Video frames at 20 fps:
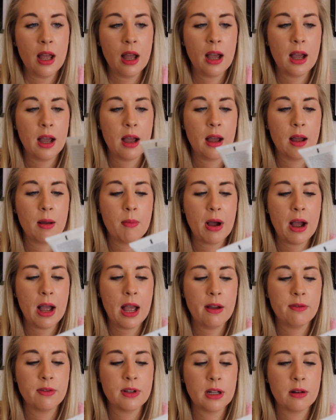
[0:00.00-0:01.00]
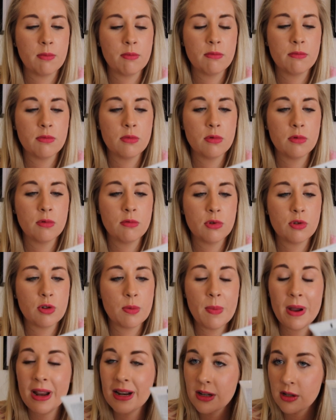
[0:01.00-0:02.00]
I have done
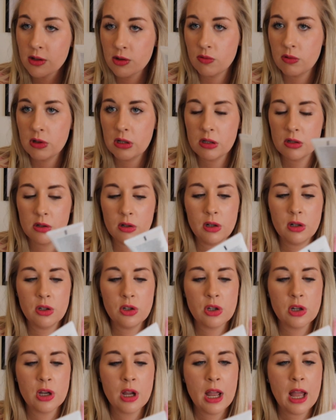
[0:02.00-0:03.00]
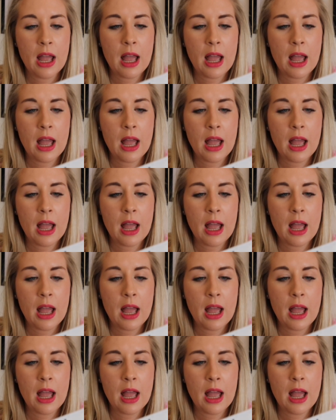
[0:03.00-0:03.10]
tremendous research,